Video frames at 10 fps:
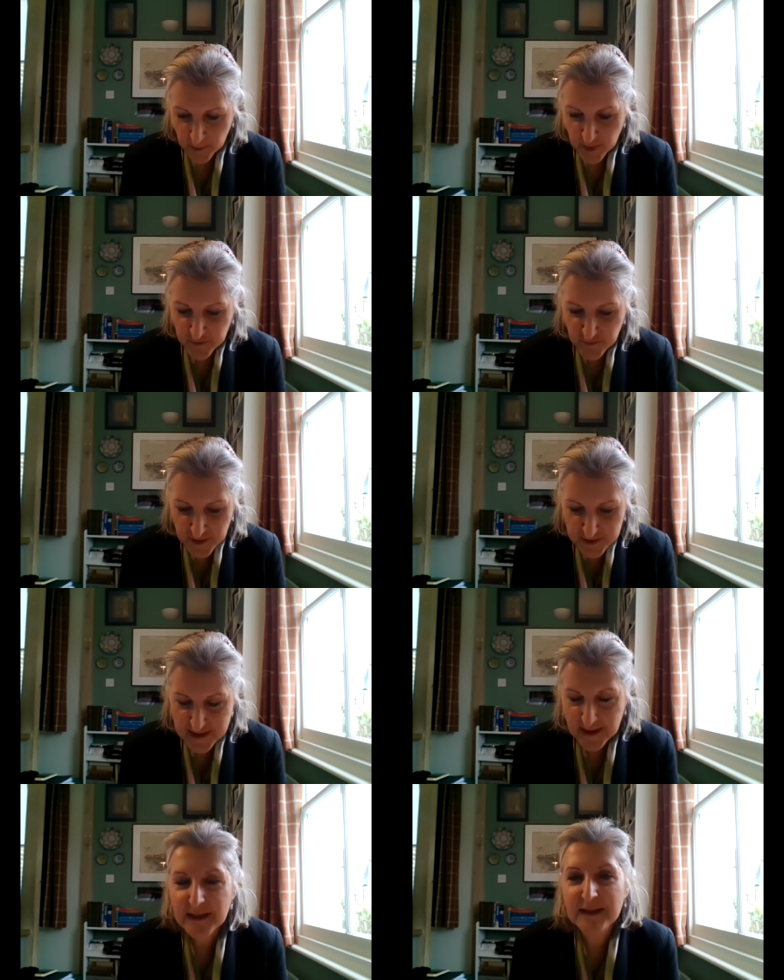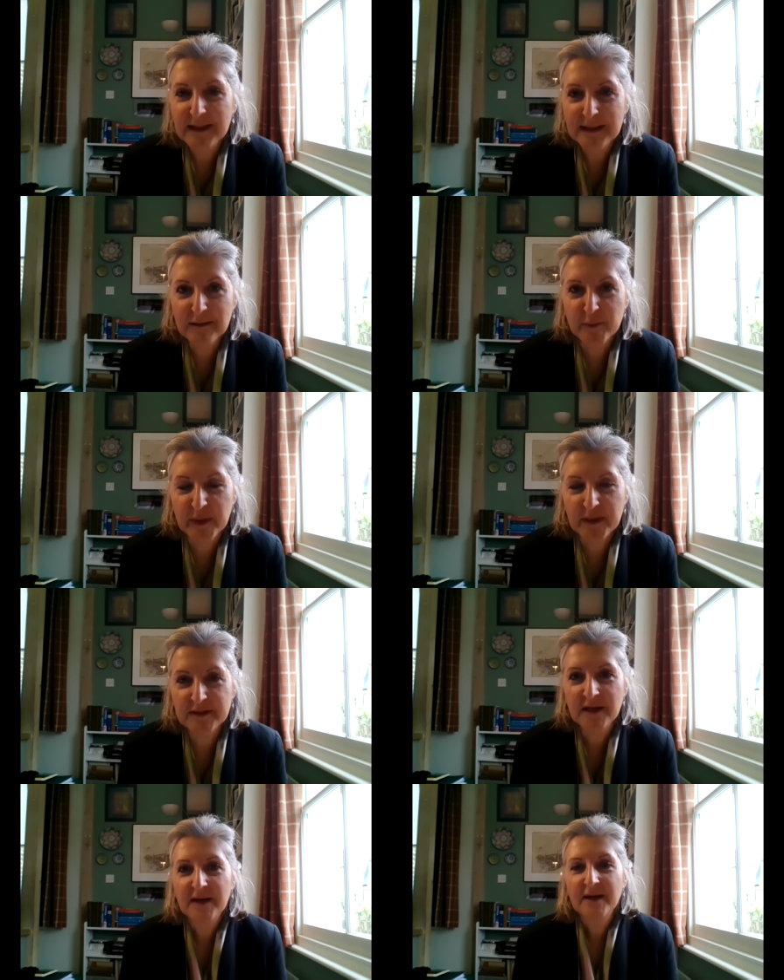But first, a little bit
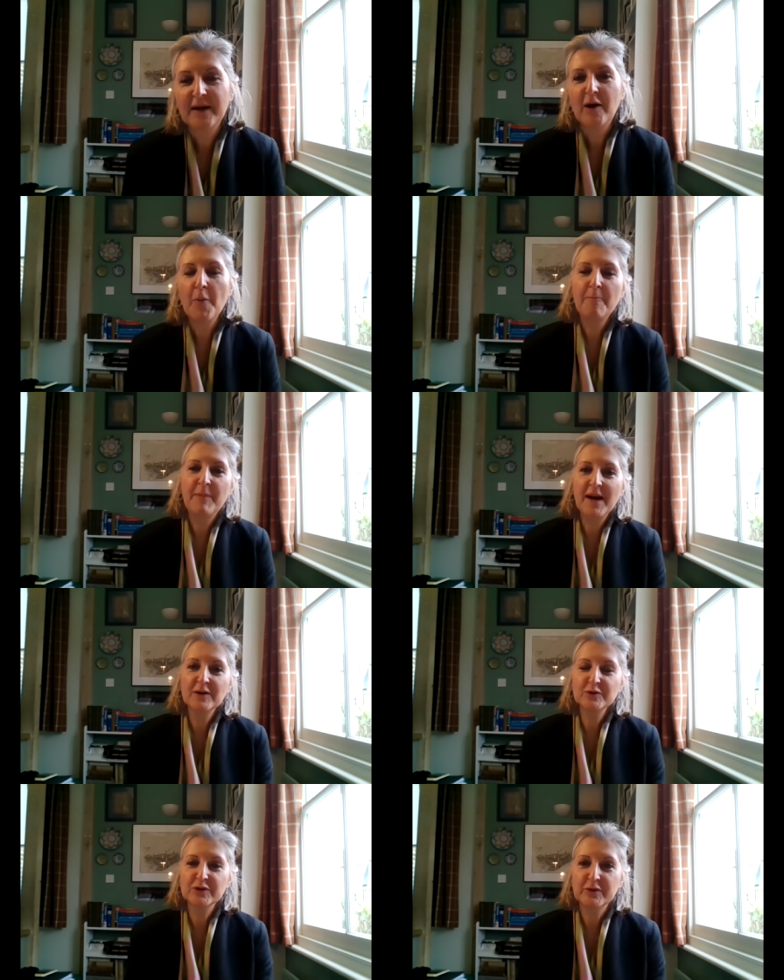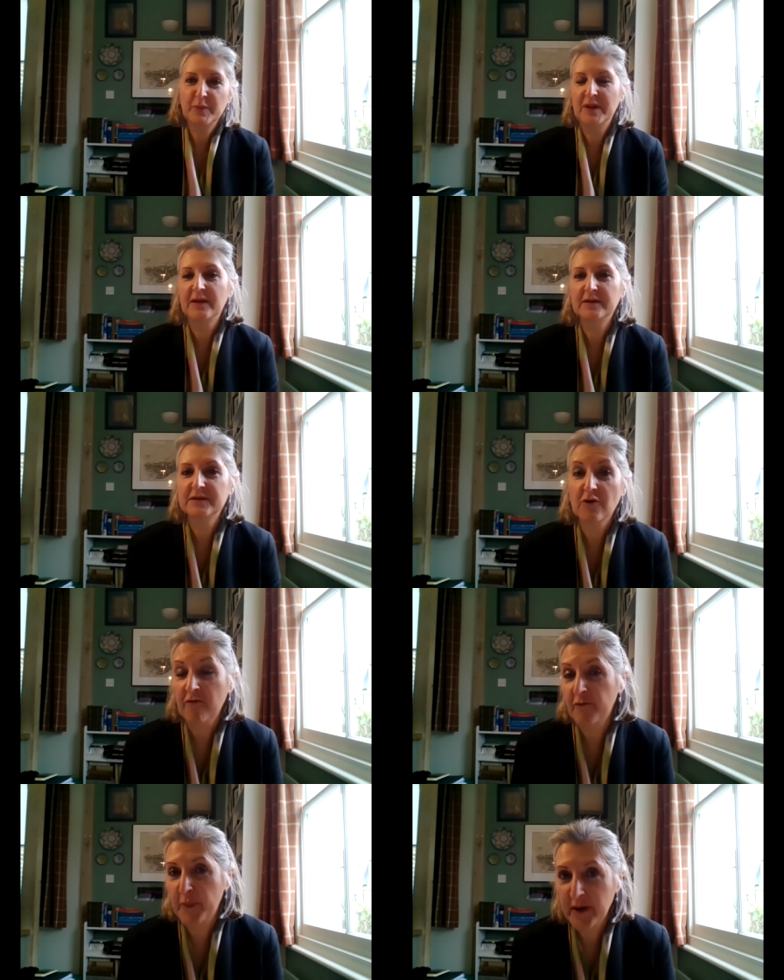about the place
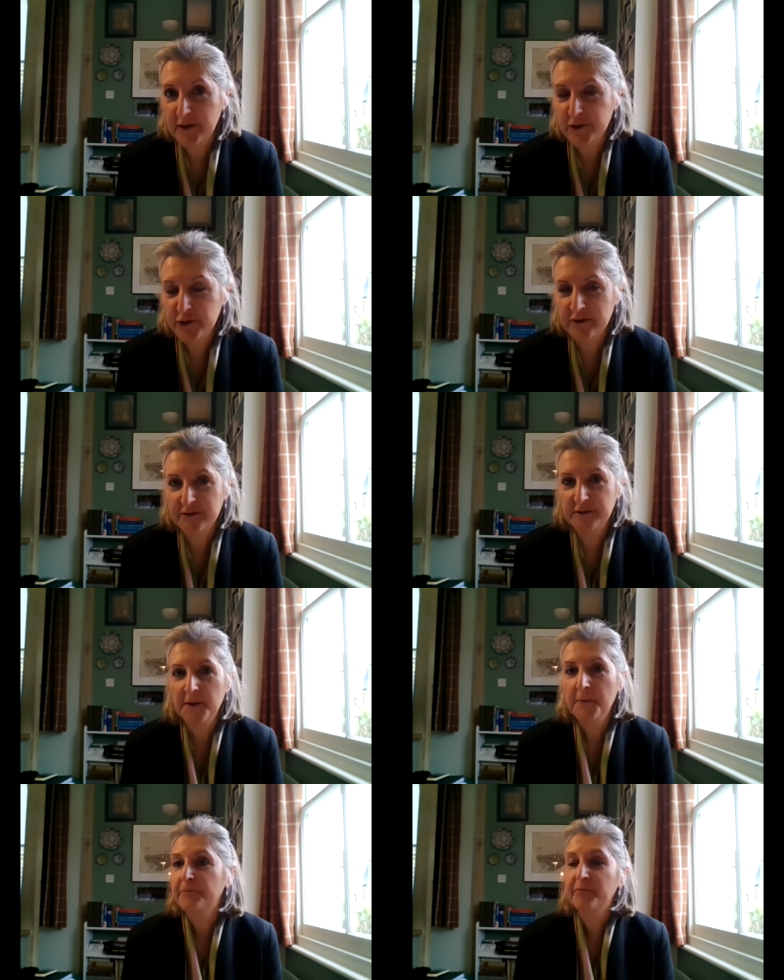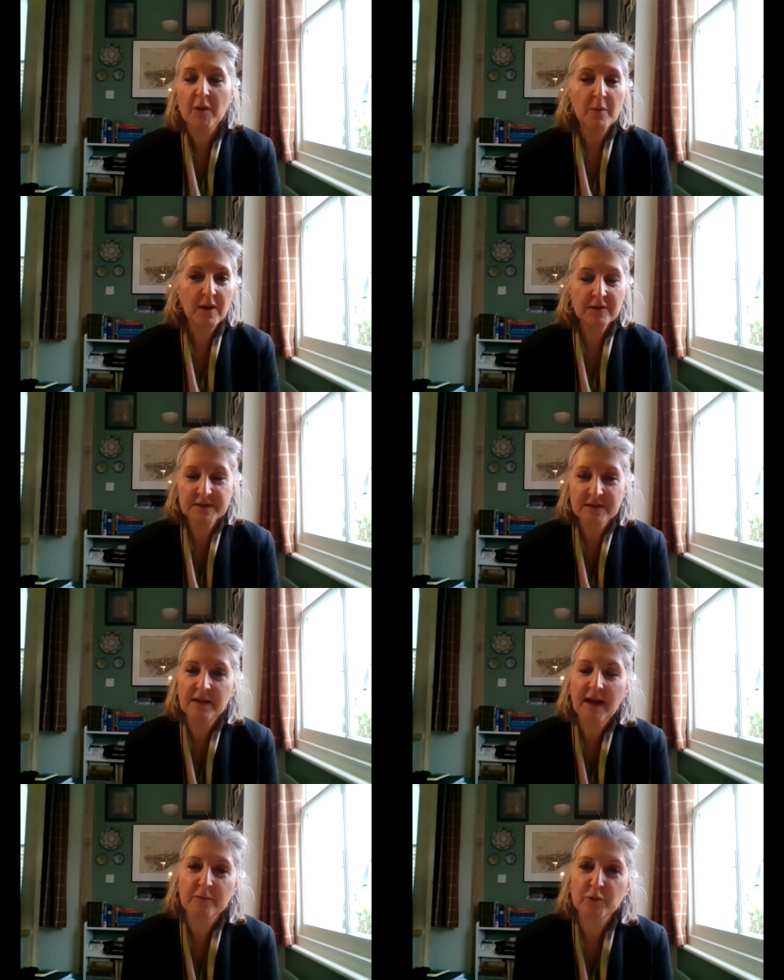of Persian amongst the
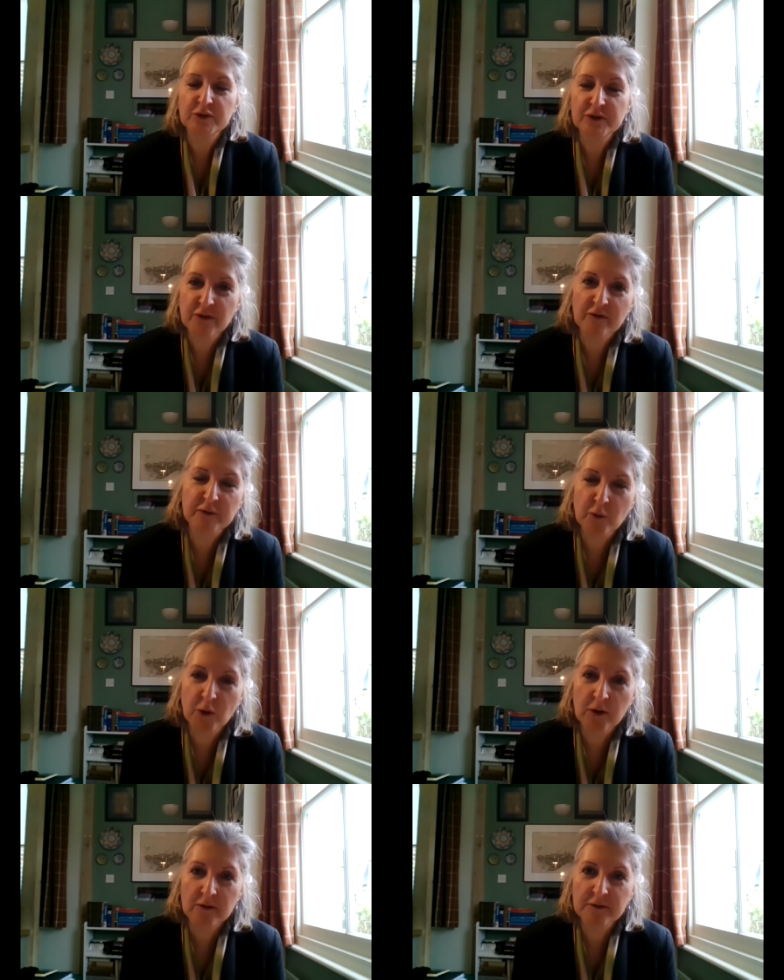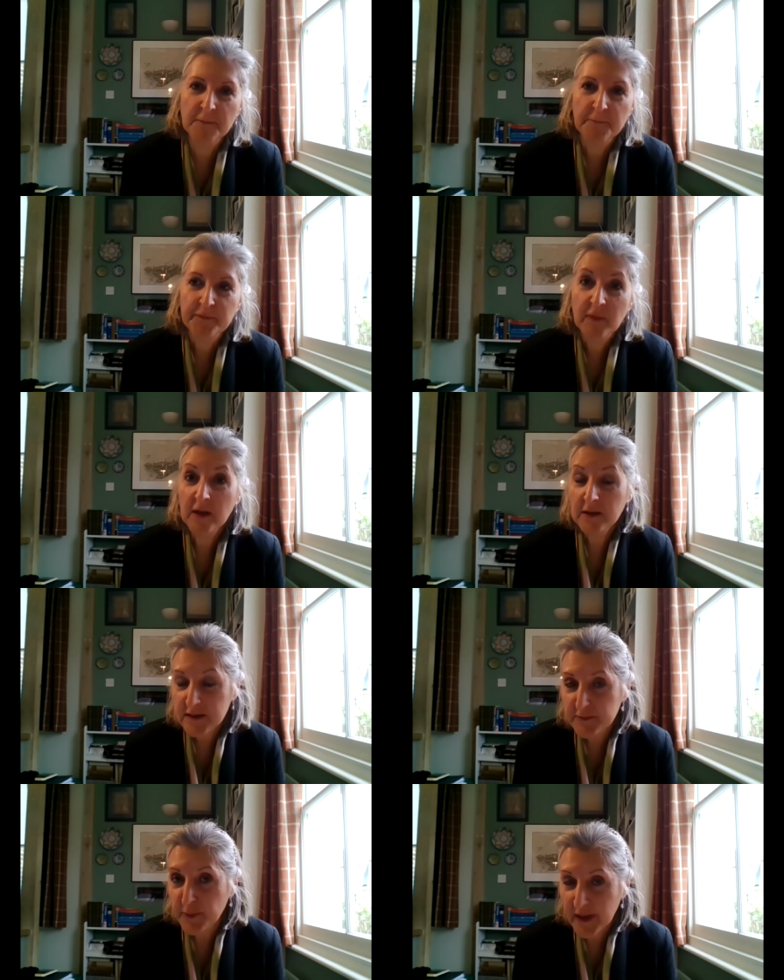languages of the world and
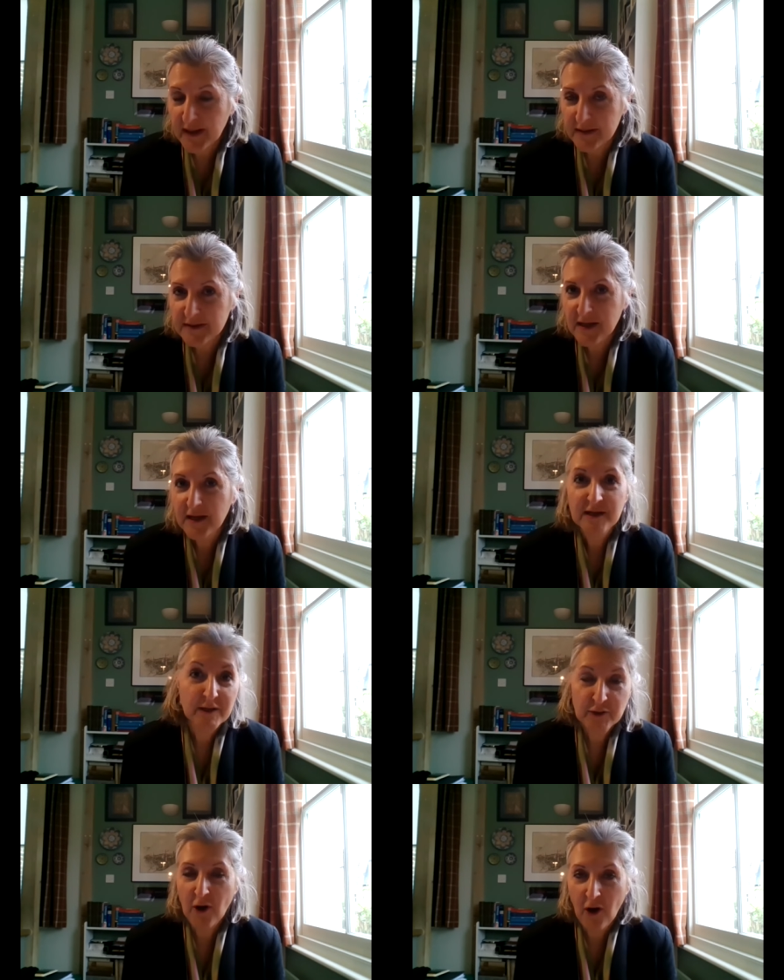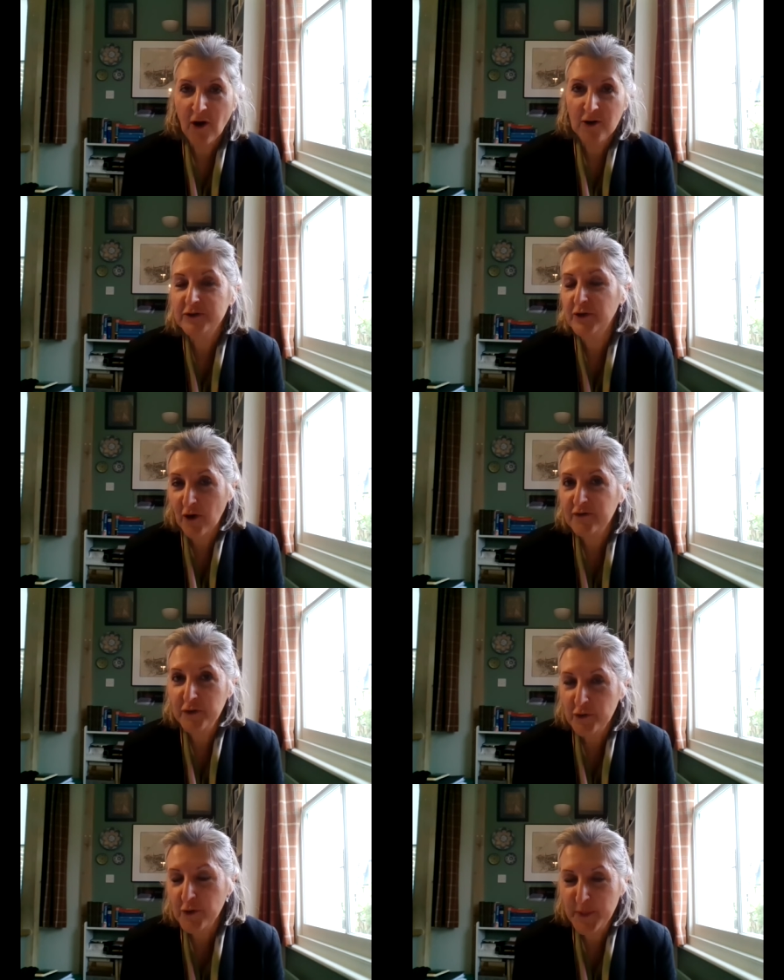its place in the heart of
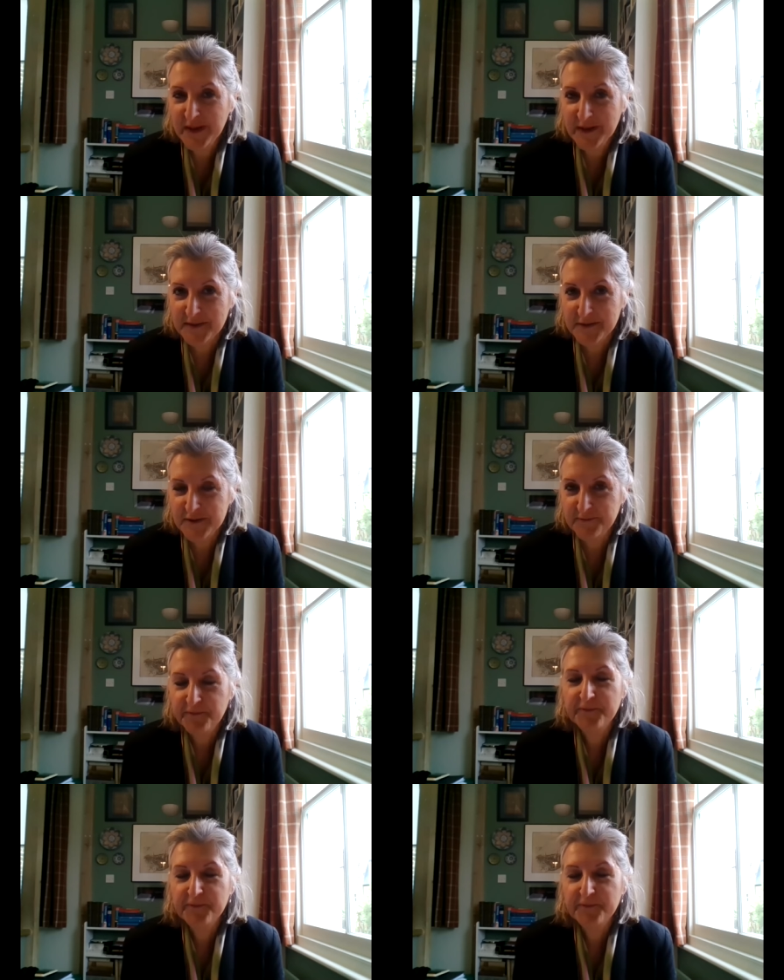Europeans.